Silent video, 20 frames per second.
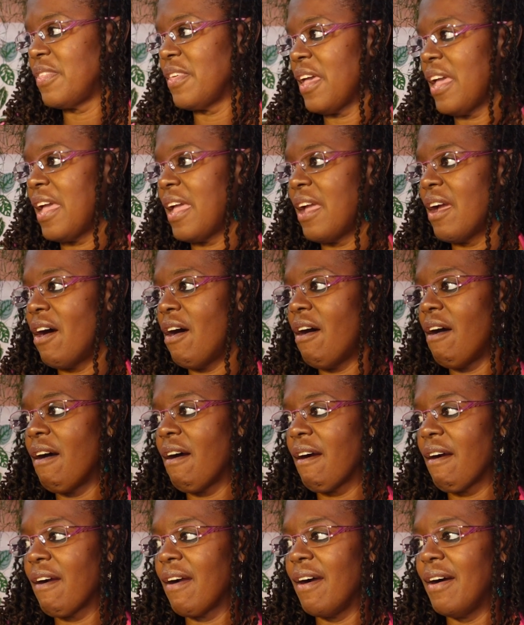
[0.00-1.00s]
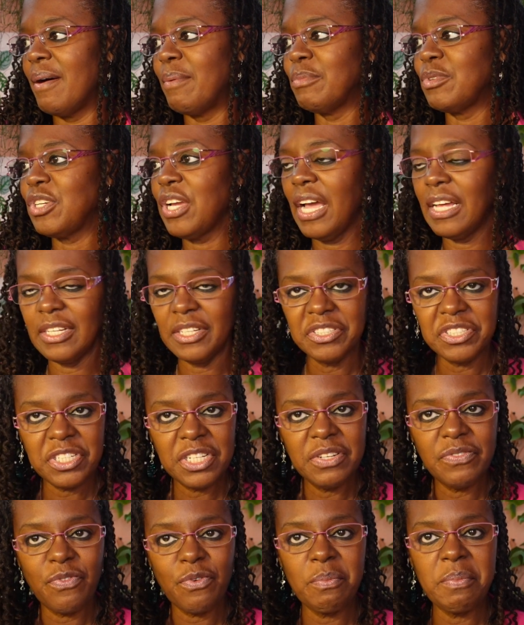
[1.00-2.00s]
They are
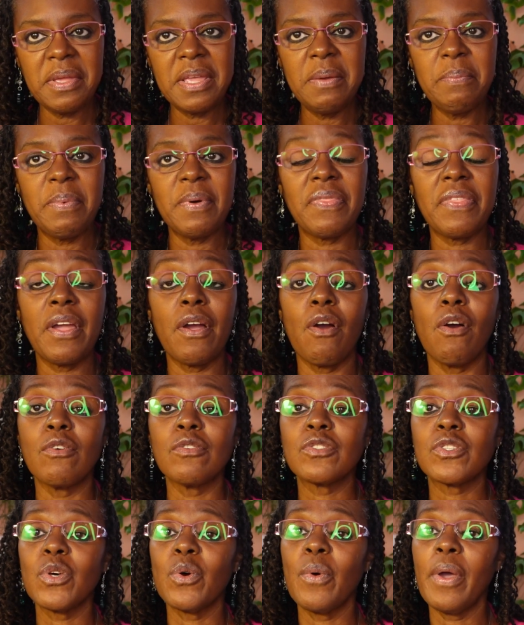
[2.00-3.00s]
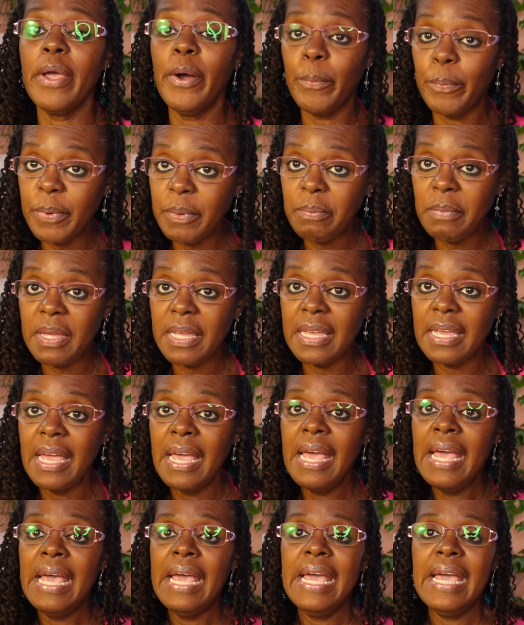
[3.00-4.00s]
challenging for me, but they're also helping me.
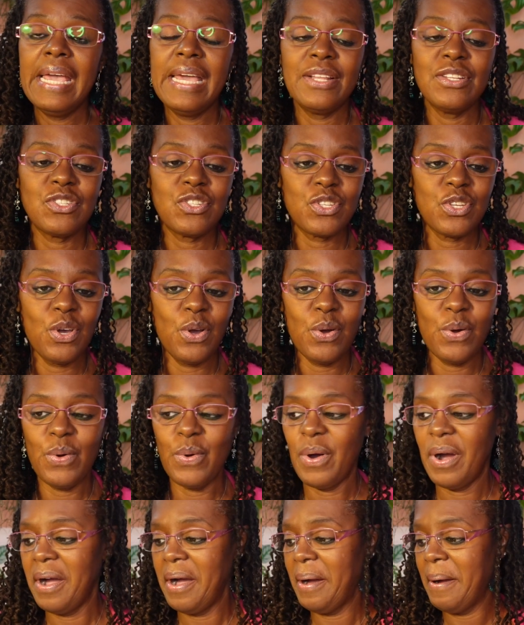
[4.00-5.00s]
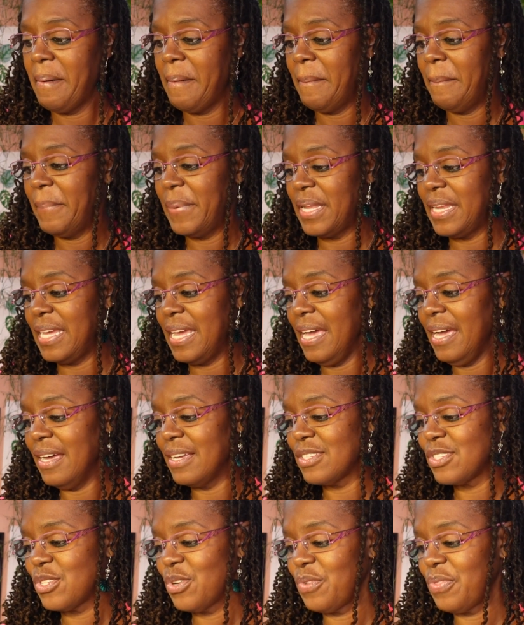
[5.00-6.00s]
And so, but yeah,
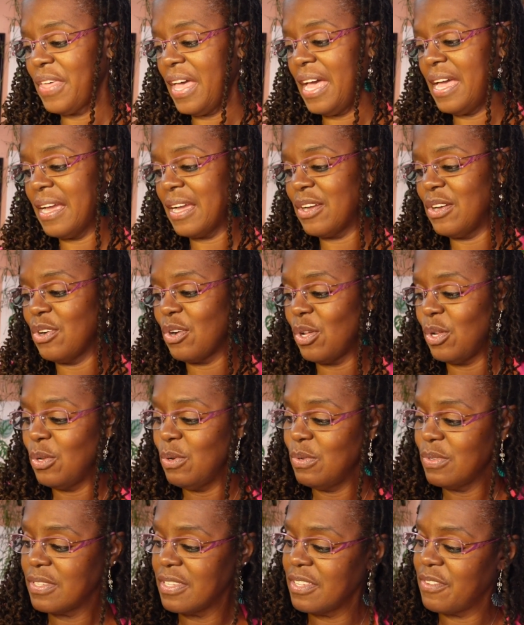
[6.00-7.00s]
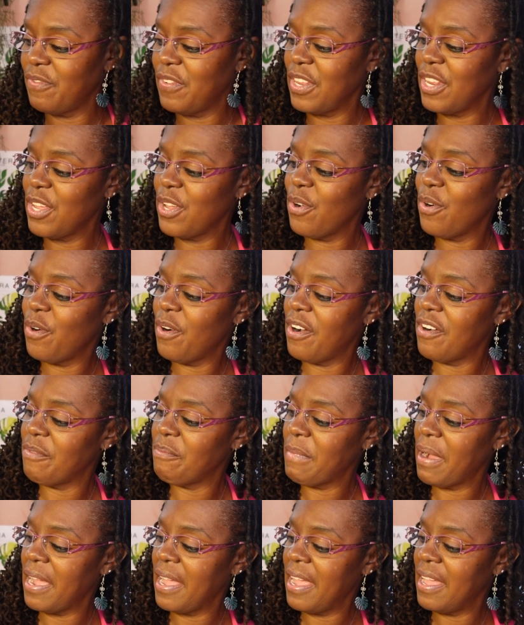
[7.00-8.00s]
so that concludes this video of
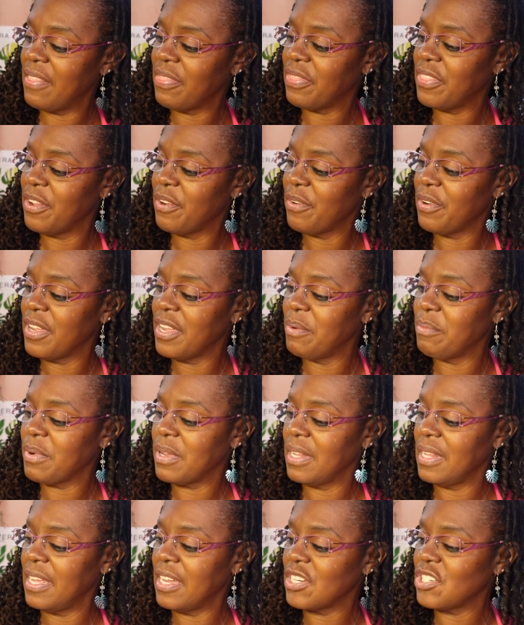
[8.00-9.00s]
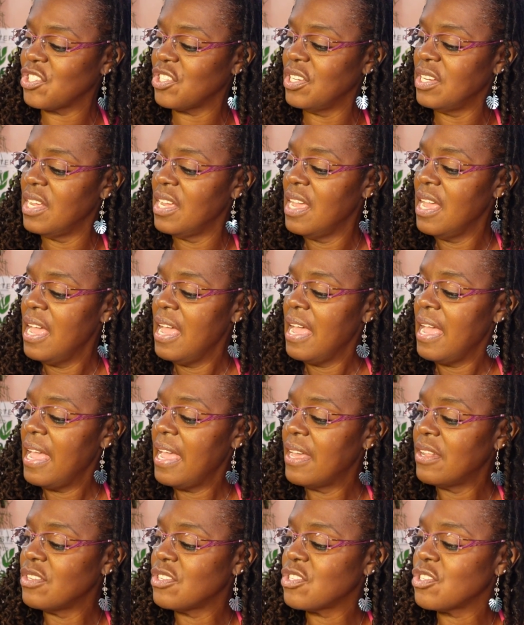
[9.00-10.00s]
my Anthurium collection.
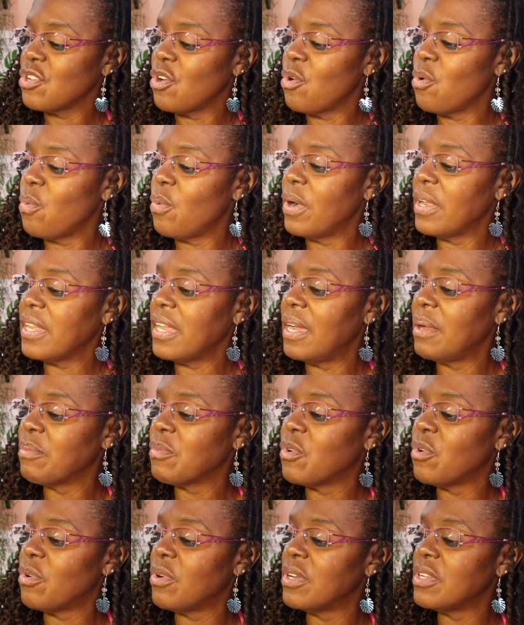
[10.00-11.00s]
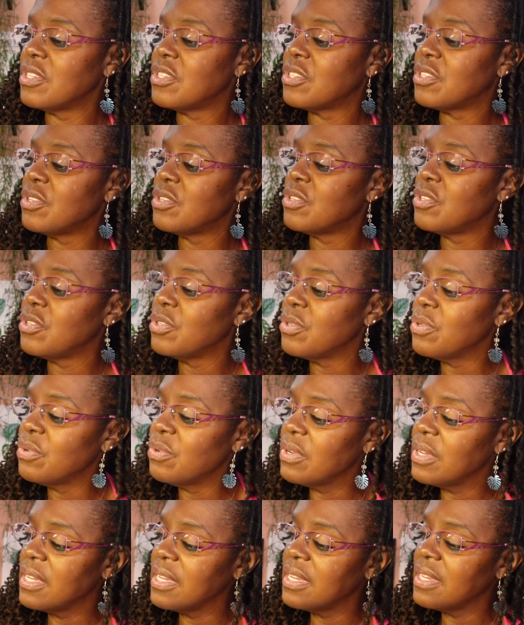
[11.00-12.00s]
And so what I'm going to
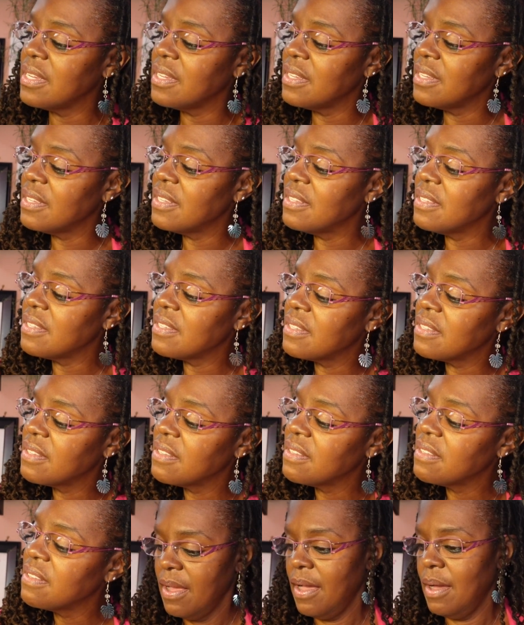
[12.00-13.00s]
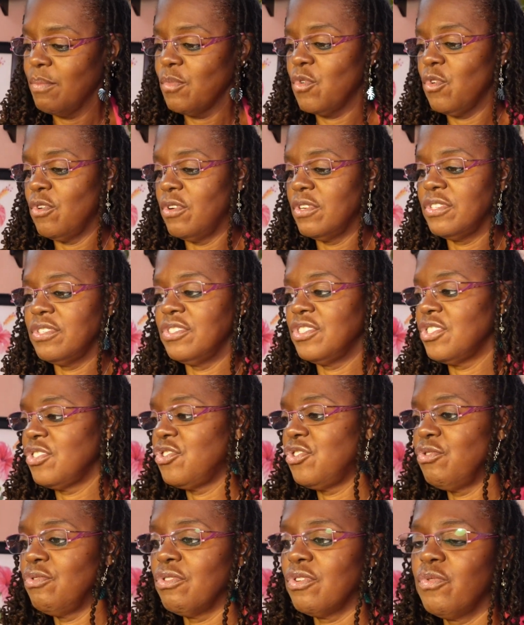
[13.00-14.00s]
do is I'm going to
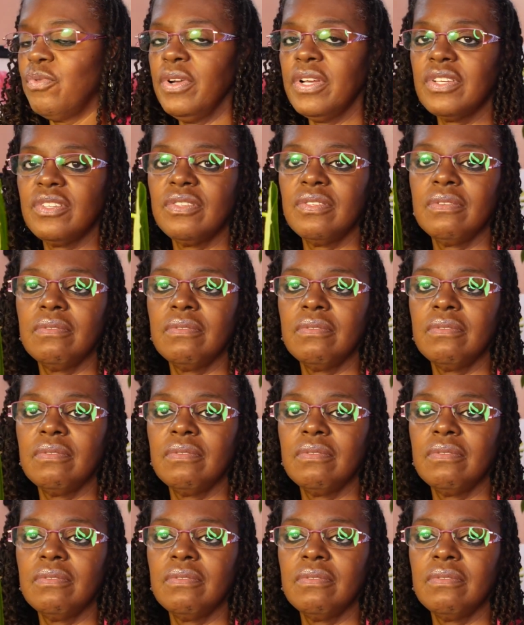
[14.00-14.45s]
just do a quick